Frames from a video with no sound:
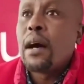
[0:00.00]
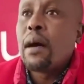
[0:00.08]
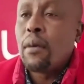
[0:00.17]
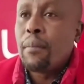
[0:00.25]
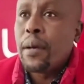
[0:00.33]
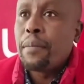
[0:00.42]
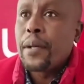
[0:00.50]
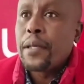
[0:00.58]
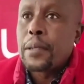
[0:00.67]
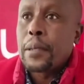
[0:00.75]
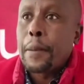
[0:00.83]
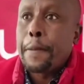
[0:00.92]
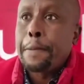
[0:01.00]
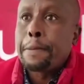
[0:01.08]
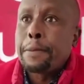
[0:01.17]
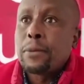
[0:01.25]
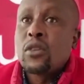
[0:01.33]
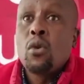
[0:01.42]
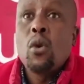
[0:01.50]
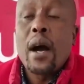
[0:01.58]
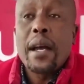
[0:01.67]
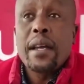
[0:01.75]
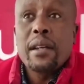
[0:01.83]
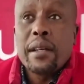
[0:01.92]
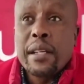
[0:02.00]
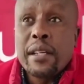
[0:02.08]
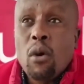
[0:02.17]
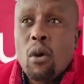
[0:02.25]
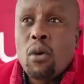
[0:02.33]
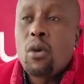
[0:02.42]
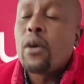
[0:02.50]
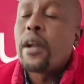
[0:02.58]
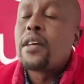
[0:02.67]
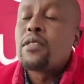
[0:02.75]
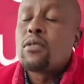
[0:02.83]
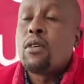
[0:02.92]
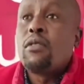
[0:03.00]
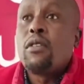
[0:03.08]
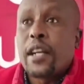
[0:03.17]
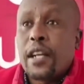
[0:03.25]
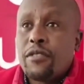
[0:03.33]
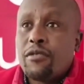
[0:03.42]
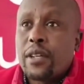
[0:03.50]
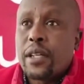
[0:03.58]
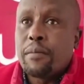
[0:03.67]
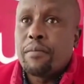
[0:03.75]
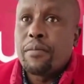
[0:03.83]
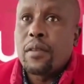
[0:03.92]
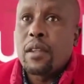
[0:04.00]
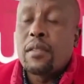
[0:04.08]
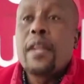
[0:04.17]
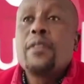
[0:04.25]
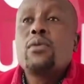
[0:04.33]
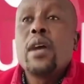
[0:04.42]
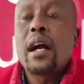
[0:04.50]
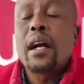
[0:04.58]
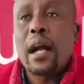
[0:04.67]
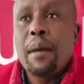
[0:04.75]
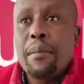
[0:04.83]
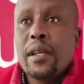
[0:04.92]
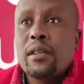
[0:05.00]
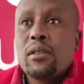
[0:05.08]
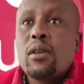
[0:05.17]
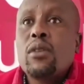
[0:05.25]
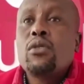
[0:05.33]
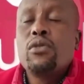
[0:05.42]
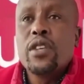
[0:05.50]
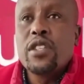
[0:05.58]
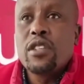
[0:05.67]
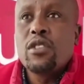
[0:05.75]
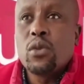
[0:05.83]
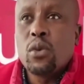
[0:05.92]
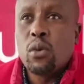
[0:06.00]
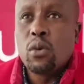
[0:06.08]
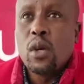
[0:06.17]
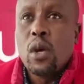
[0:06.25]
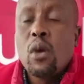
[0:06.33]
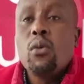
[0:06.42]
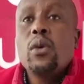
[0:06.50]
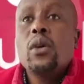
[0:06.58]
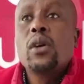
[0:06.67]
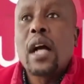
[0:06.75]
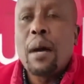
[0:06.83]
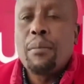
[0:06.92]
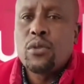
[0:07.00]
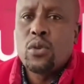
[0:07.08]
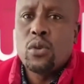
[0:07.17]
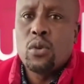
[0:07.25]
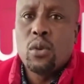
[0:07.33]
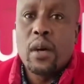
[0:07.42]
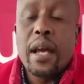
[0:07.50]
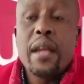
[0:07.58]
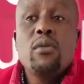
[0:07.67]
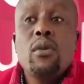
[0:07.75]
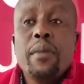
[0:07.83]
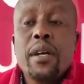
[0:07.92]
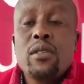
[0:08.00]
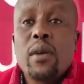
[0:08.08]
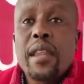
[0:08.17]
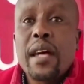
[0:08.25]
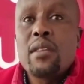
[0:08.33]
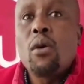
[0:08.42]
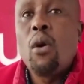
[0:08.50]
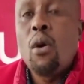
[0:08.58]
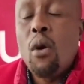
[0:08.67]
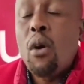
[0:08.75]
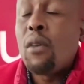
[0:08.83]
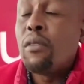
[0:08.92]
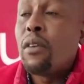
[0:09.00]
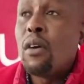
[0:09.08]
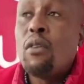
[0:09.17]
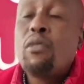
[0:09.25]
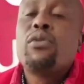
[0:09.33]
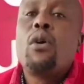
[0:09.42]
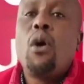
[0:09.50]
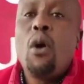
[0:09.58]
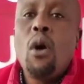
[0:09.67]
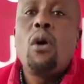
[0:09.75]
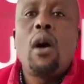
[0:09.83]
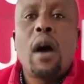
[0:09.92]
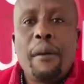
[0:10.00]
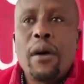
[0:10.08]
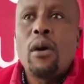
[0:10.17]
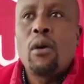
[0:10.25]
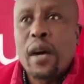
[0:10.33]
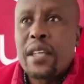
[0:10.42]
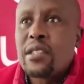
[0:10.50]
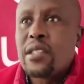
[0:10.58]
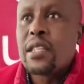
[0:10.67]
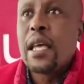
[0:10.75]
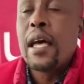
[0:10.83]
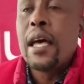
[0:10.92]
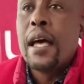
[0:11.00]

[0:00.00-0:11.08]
our members who are in all corners of our country that we are coming to visit you. We'll come to you and we'll make sure that all our organs